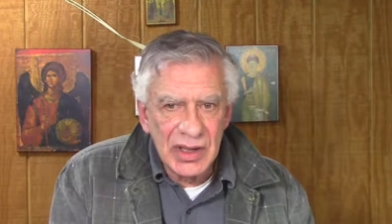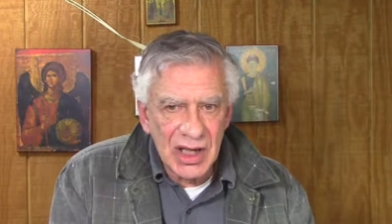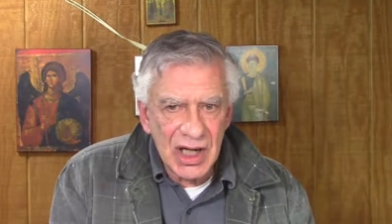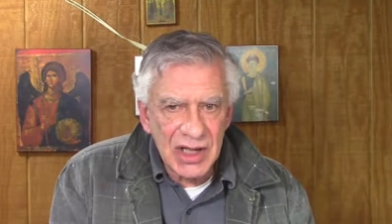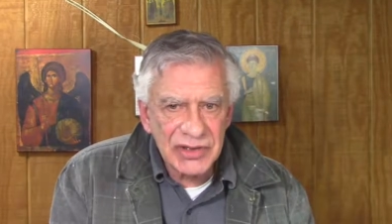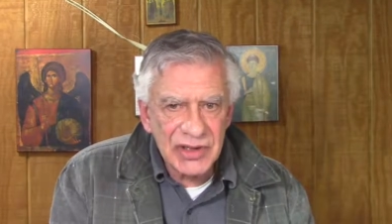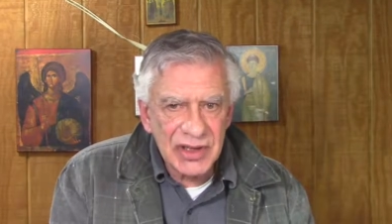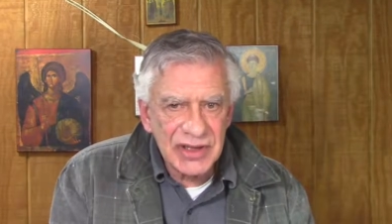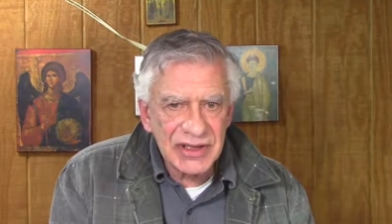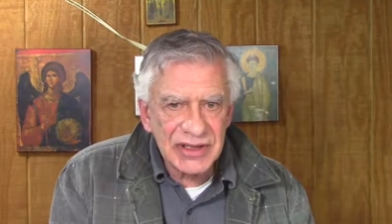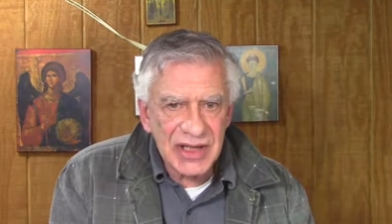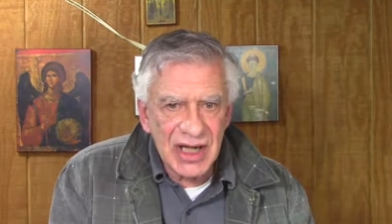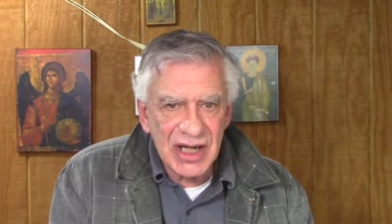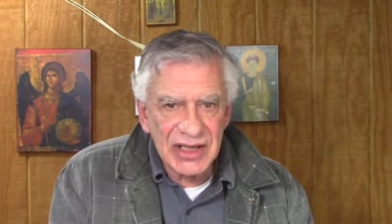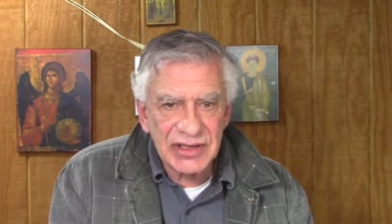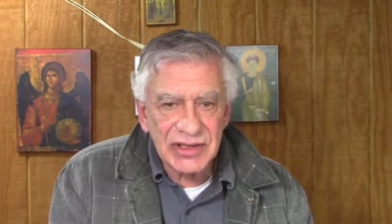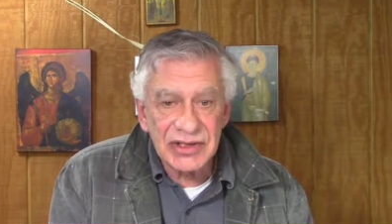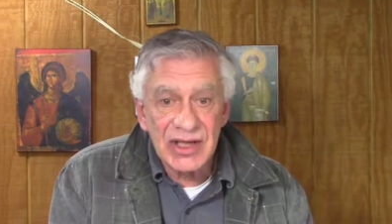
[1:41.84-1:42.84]
We also
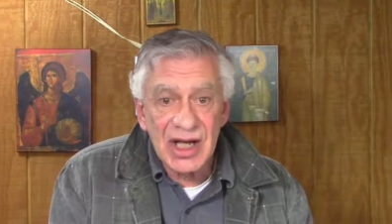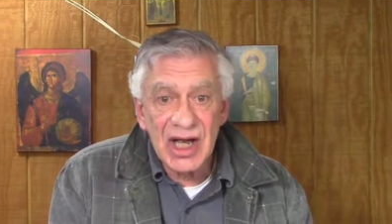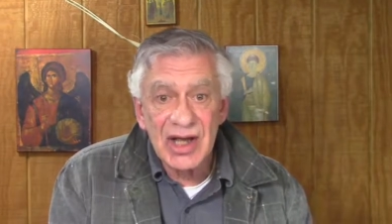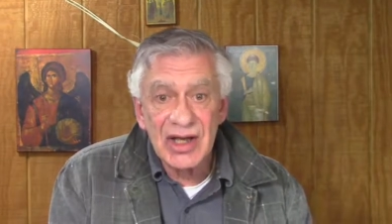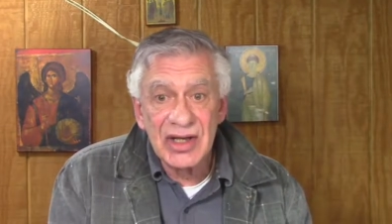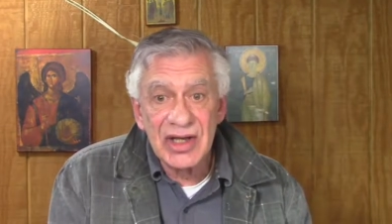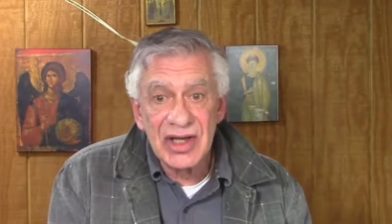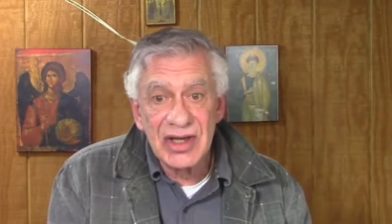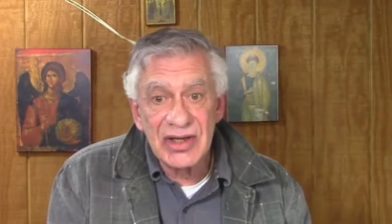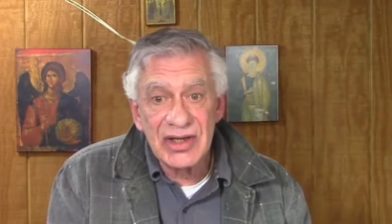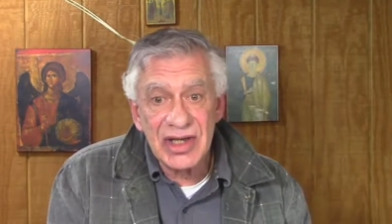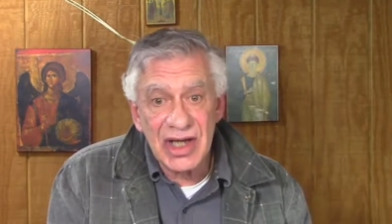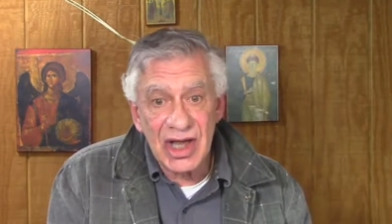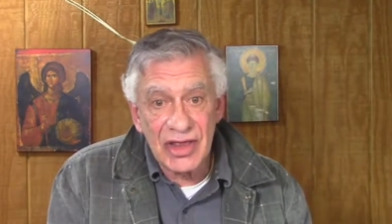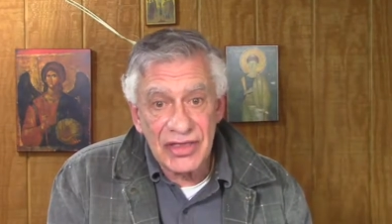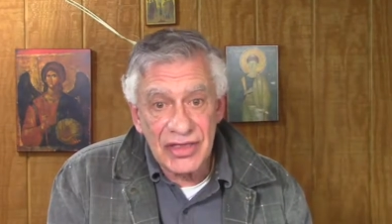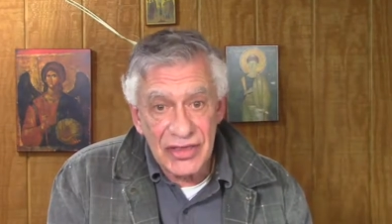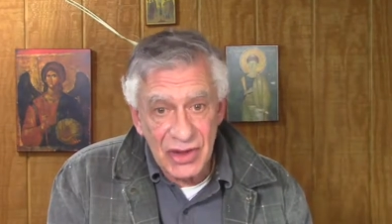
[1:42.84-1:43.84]
discuss
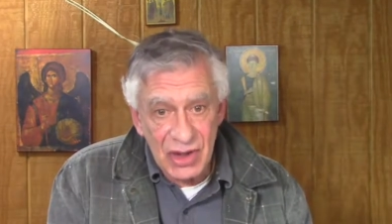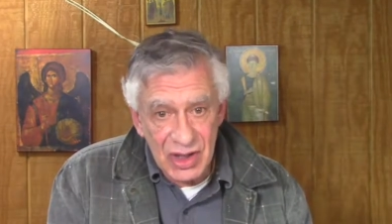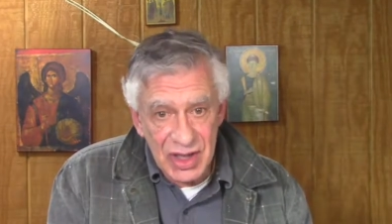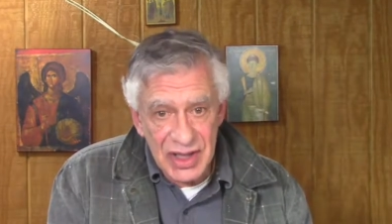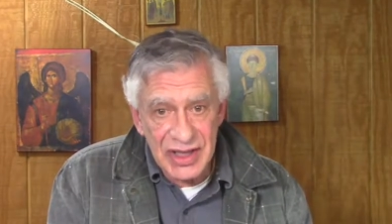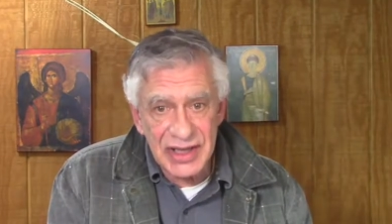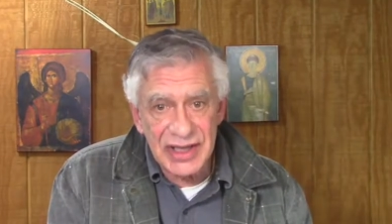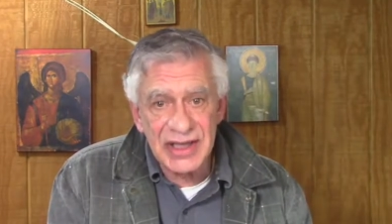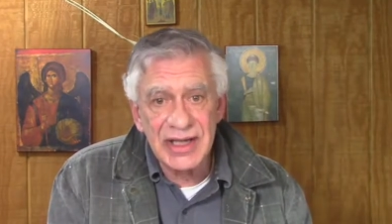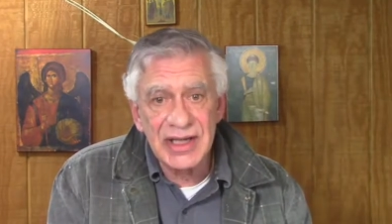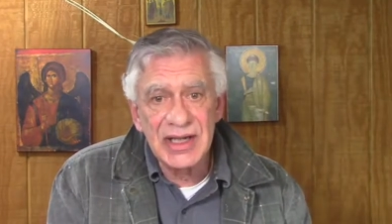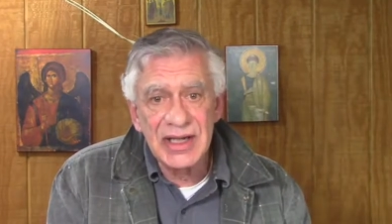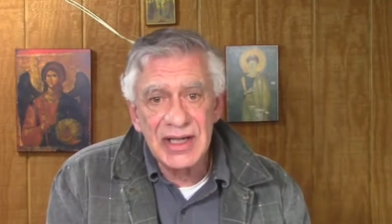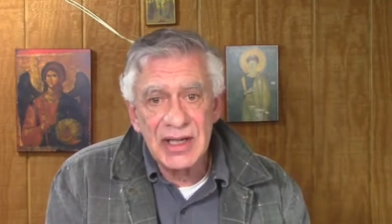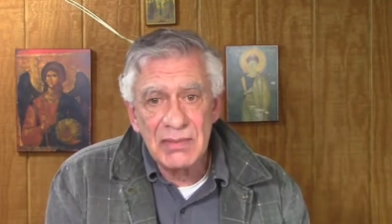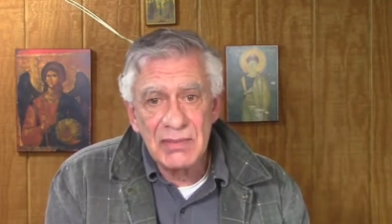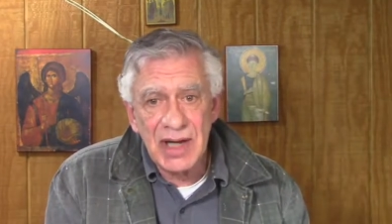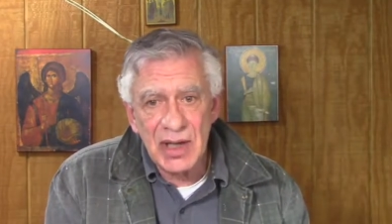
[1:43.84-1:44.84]
the
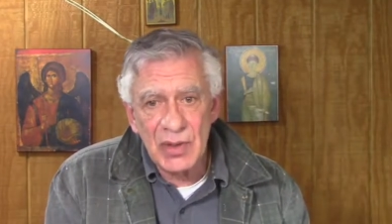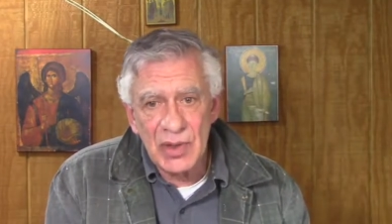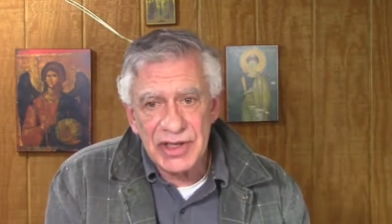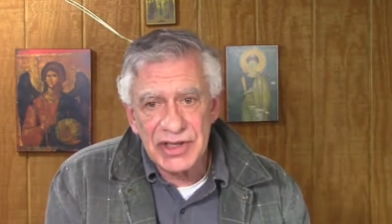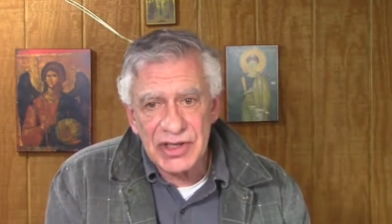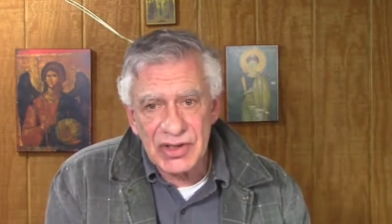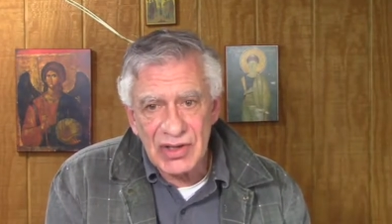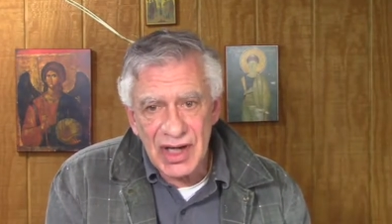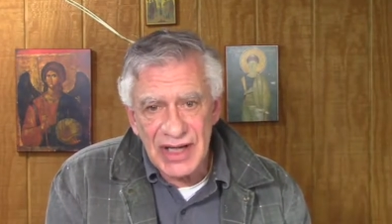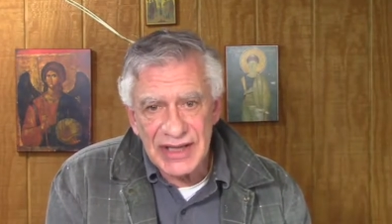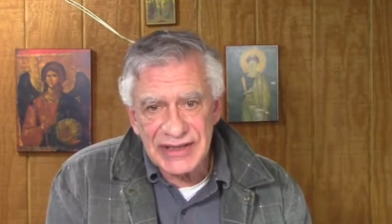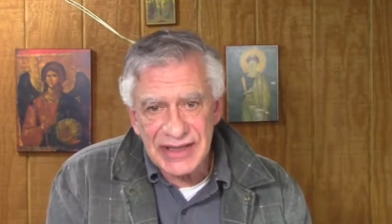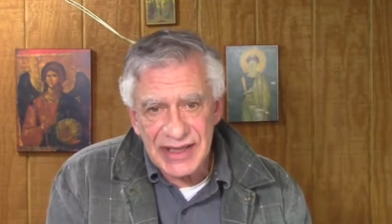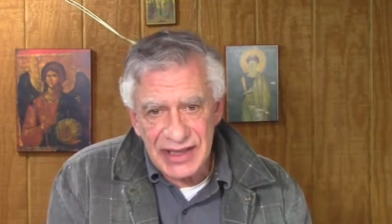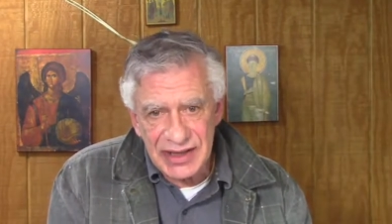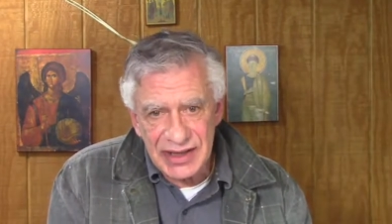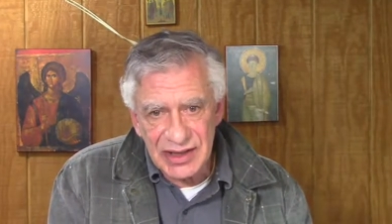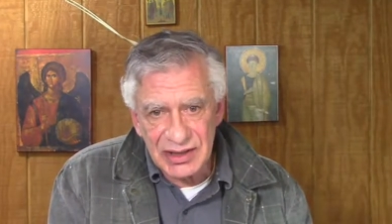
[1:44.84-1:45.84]
authority by which
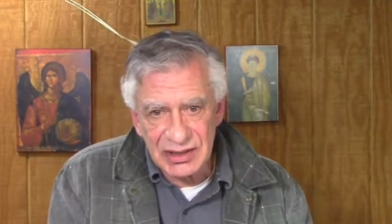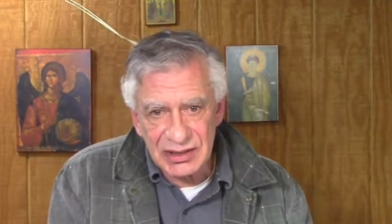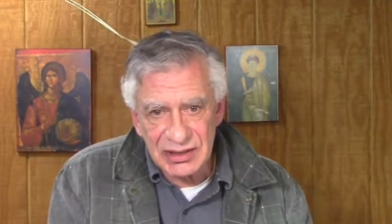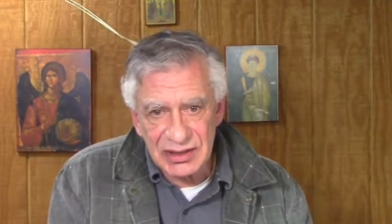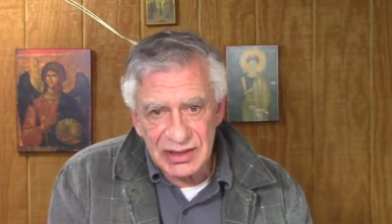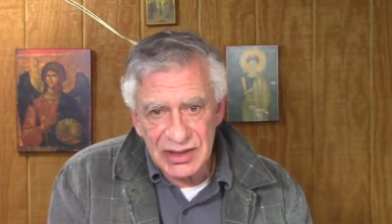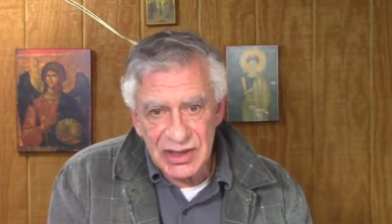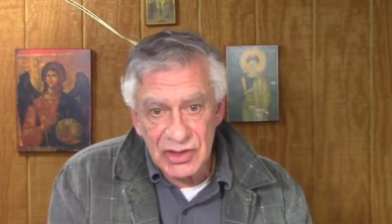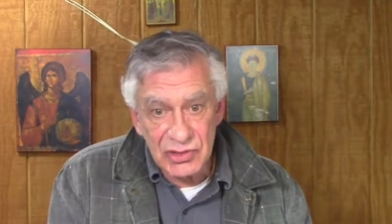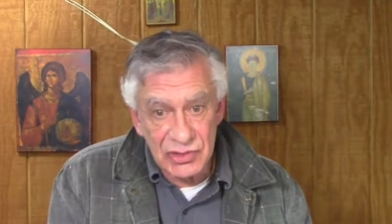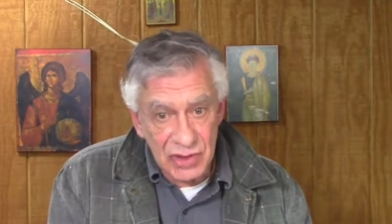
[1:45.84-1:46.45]
Christ healed,